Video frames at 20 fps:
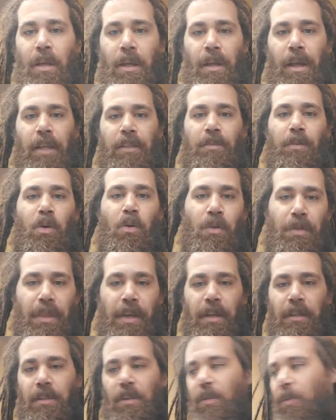got some cool
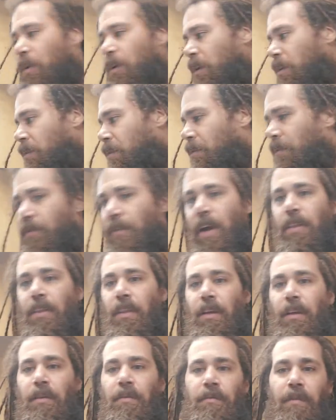things in the works.
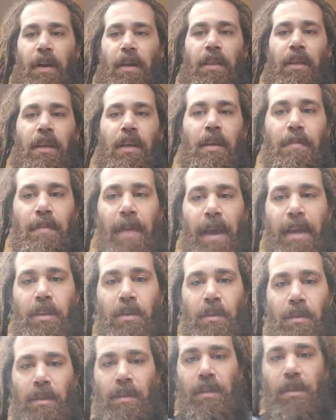Finally getting back
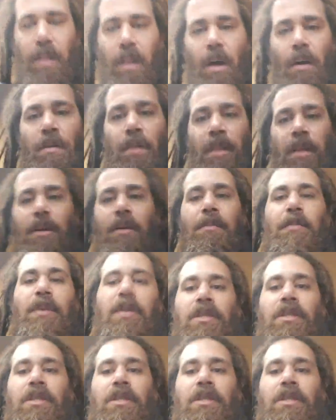to it. Slowly but